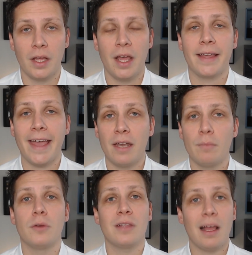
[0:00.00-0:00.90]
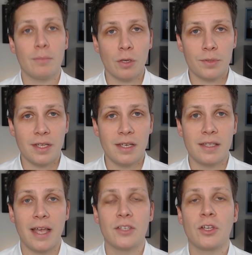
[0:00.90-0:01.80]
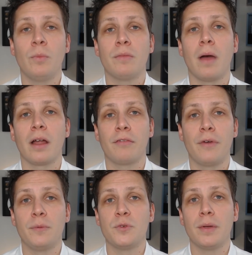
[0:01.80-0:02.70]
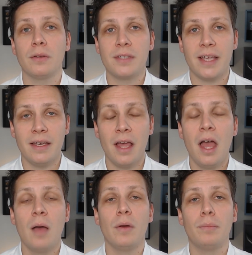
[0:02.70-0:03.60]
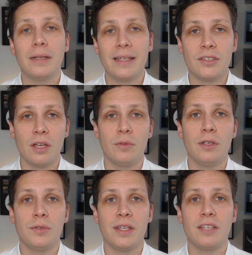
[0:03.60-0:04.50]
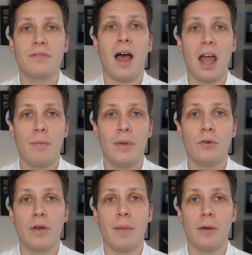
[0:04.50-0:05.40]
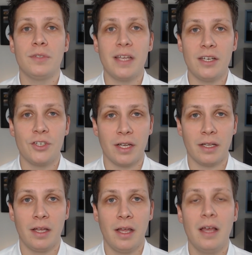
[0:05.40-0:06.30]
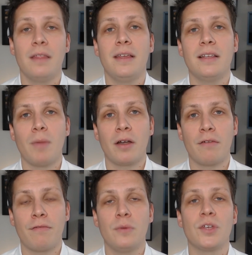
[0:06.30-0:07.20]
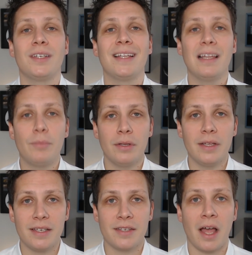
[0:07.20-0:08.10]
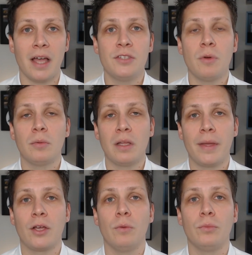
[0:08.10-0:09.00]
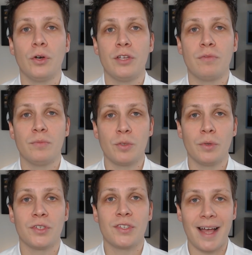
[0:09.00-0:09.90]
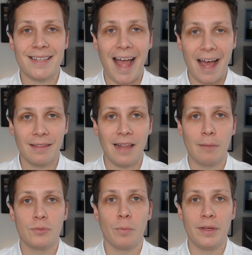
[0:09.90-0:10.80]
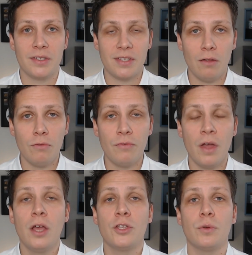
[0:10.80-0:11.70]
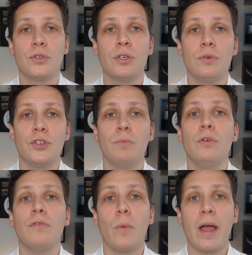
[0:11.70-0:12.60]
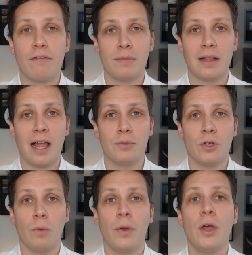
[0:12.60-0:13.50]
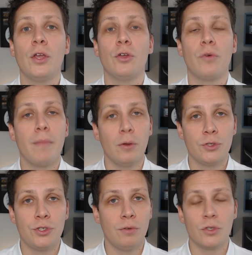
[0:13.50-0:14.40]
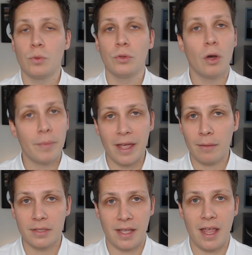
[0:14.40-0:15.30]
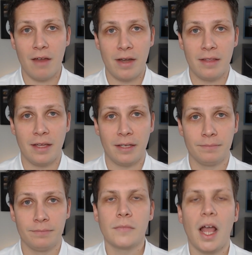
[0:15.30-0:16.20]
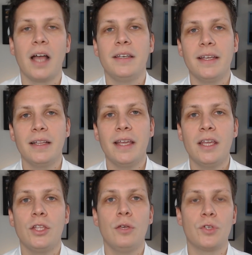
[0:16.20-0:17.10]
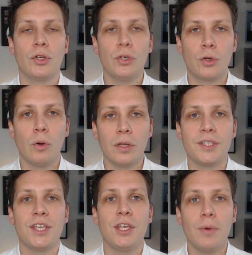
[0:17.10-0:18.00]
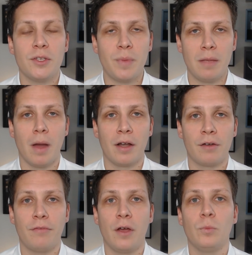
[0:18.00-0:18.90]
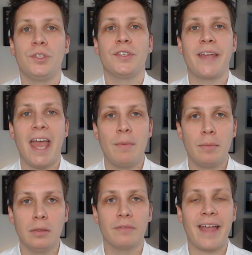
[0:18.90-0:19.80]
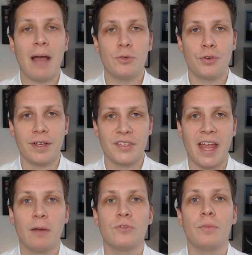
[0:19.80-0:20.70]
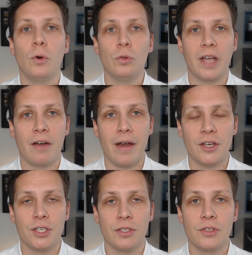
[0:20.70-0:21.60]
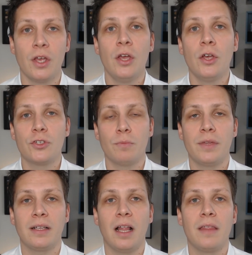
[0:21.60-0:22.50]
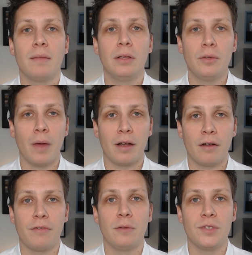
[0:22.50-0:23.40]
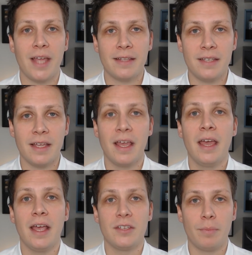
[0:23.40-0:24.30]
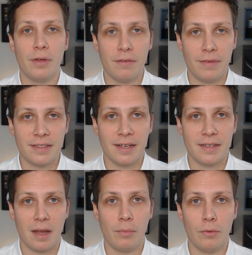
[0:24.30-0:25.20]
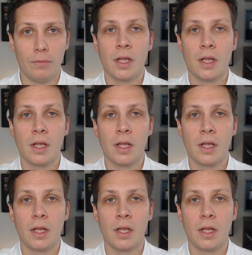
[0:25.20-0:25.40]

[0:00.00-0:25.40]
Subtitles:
Again, most laptops these days come with microphones built in, but please don't use these for hybrid or remote teaching. These microphones are deliberately designed to only pick up noise from someone sat at the laptop itself, so as soon as you move away from the laptop, your remote students will not be able to hear anything. Ideally, use a good quality USB microphone which is capable of capturing sounds from all directions. Something like the Blue Microphone's Yeti is a perfect example.